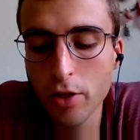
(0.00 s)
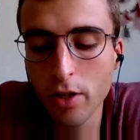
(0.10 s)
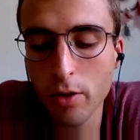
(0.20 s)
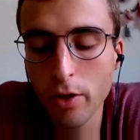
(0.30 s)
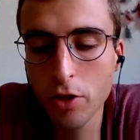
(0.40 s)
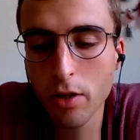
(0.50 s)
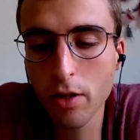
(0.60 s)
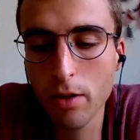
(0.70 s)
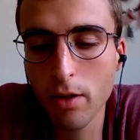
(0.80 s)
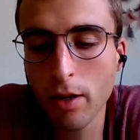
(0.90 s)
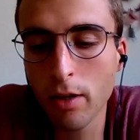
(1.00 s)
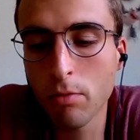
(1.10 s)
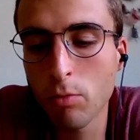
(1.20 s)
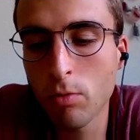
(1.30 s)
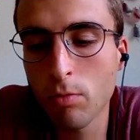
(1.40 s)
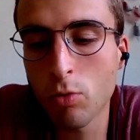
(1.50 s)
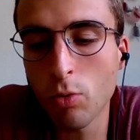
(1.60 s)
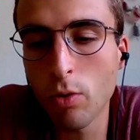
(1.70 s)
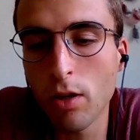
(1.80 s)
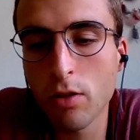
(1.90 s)
generation, like
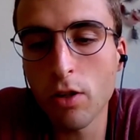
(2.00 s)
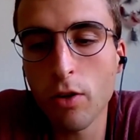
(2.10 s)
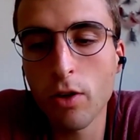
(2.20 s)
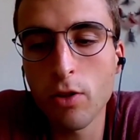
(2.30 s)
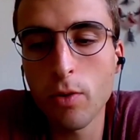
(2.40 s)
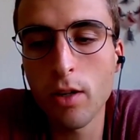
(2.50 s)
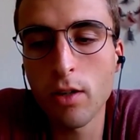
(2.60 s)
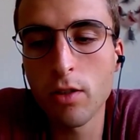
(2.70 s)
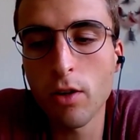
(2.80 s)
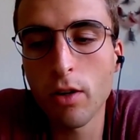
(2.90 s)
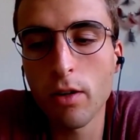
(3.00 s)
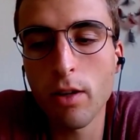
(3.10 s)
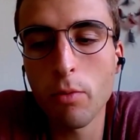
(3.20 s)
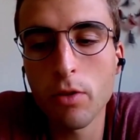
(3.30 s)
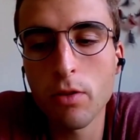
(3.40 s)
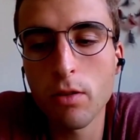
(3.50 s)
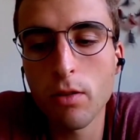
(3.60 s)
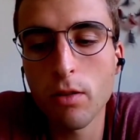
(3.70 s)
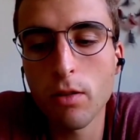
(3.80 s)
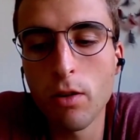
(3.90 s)
2 years younger, 3 years younger, there was
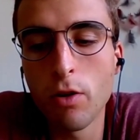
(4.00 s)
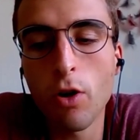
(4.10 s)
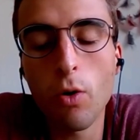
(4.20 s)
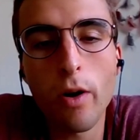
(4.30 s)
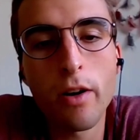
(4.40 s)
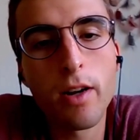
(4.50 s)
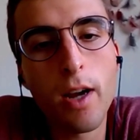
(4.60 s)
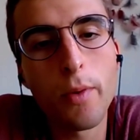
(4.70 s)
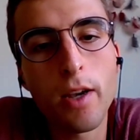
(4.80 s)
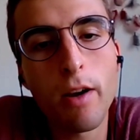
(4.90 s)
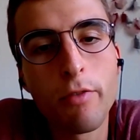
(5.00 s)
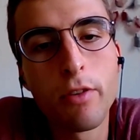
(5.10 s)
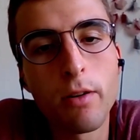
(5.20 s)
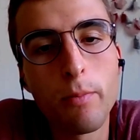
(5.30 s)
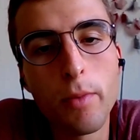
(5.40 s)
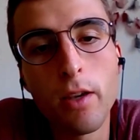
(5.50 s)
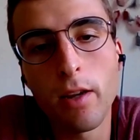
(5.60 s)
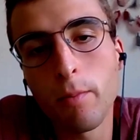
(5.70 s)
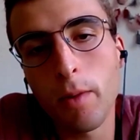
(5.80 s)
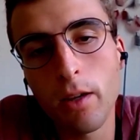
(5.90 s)
no one coming after me
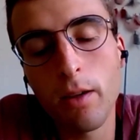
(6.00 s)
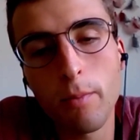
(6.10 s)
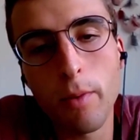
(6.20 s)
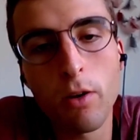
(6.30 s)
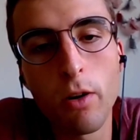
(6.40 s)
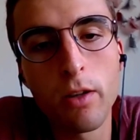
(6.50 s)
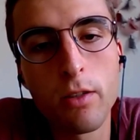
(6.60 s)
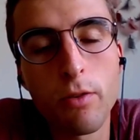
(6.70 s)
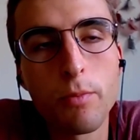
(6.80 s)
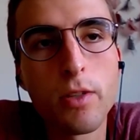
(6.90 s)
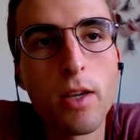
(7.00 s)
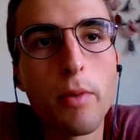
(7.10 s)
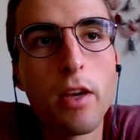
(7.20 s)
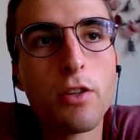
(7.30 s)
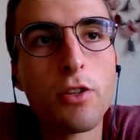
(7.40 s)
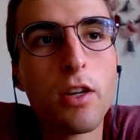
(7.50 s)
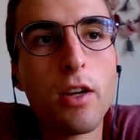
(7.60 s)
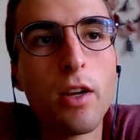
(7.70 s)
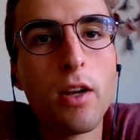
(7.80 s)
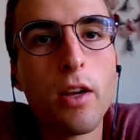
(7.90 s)
and my colleagues from same age.
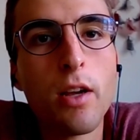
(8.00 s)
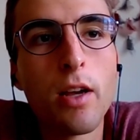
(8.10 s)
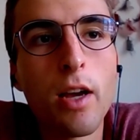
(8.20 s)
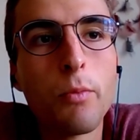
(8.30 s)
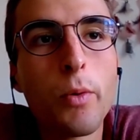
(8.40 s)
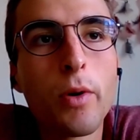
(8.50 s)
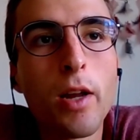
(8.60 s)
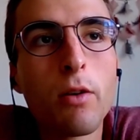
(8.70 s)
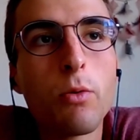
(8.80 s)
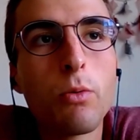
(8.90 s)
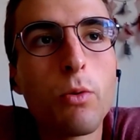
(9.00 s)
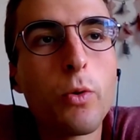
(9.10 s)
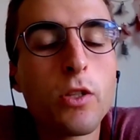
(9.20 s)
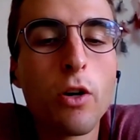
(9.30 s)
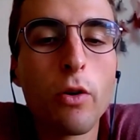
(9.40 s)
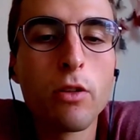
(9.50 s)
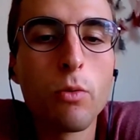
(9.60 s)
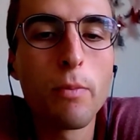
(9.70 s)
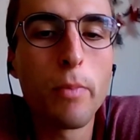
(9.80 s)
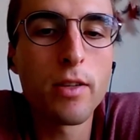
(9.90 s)
And we were like, who is going
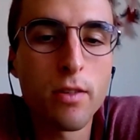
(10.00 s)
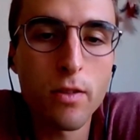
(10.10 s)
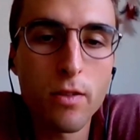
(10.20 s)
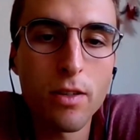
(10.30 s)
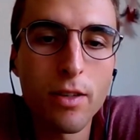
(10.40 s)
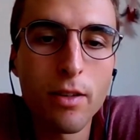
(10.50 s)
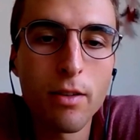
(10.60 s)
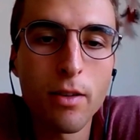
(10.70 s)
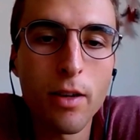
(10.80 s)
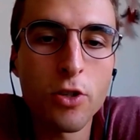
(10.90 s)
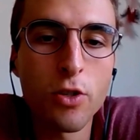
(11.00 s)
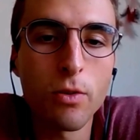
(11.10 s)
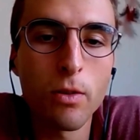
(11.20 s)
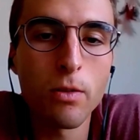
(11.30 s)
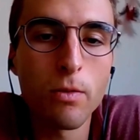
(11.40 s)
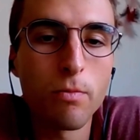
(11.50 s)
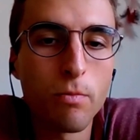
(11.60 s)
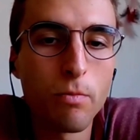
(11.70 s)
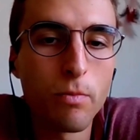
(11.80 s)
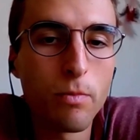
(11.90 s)
to replace us in the national
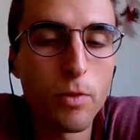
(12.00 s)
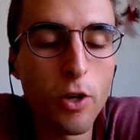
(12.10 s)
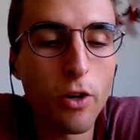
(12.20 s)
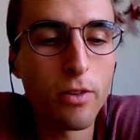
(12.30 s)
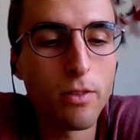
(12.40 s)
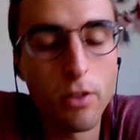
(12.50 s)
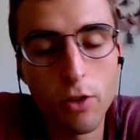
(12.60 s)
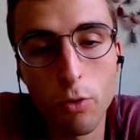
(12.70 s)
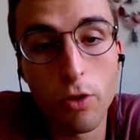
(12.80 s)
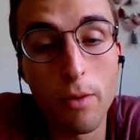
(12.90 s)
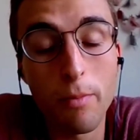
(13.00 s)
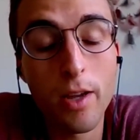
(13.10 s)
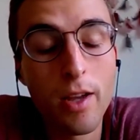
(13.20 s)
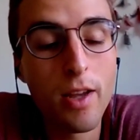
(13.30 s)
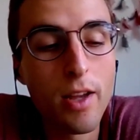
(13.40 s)
youth team?